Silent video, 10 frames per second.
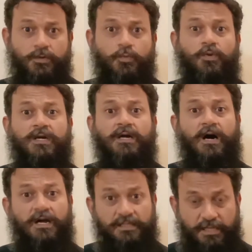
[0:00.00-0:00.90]
What
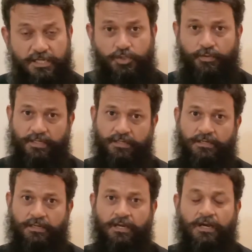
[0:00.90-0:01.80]
are they doing?
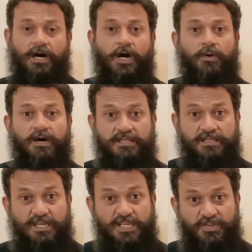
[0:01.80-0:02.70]
How are
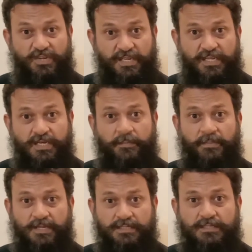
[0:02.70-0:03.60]
they treating a
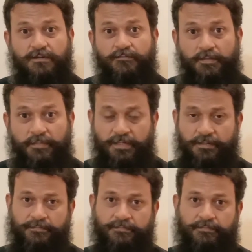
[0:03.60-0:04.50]
prisoner
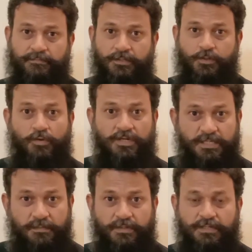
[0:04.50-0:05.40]
woman who is
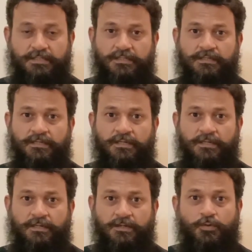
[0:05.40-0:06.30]
in prison,
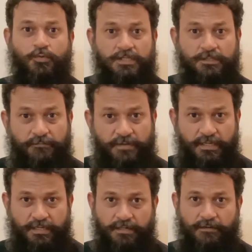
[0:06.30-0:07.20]
who is
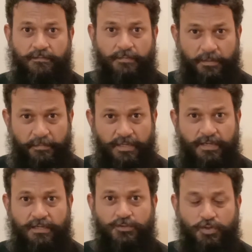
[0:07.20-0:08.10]
weak, by
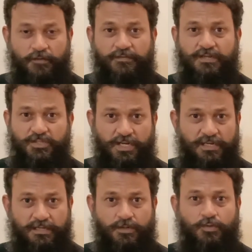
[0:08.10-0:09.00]
being a softer
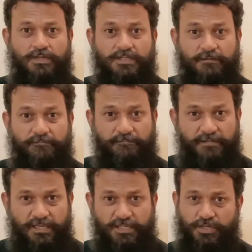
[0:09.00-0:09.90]
gender, who is a
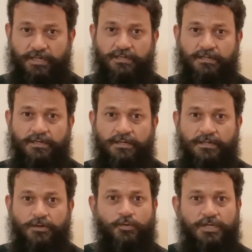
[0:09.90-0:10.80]
weak gender,
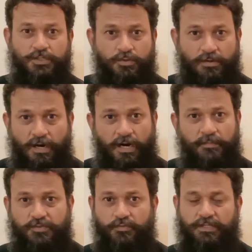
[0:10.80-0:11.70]
who has no
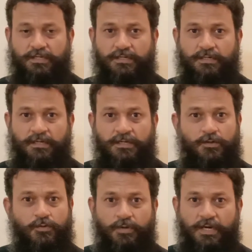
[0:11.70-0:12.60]
arms with her,
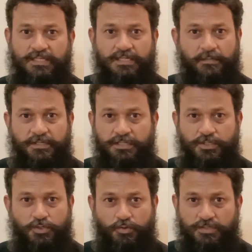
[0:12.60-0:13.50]
who has
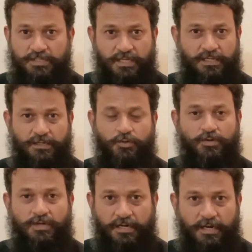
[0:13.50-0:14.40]
committed no sin,
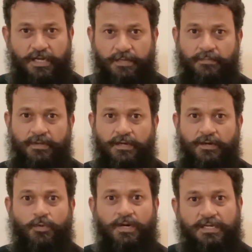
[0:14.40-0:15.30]
no crime,
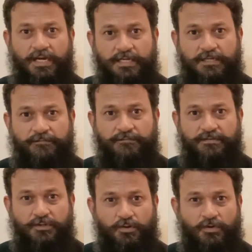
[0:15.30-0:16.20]
what kind of
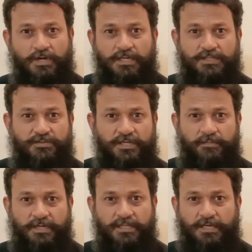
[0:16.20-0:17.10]

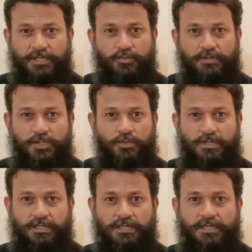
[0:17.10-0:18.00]
treatment they are doing to
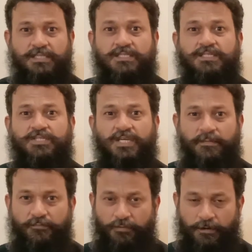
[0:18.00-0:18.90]
her, it's
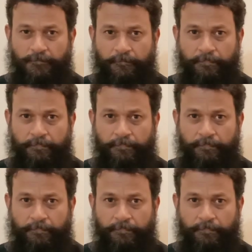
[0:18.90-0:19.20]
shameful.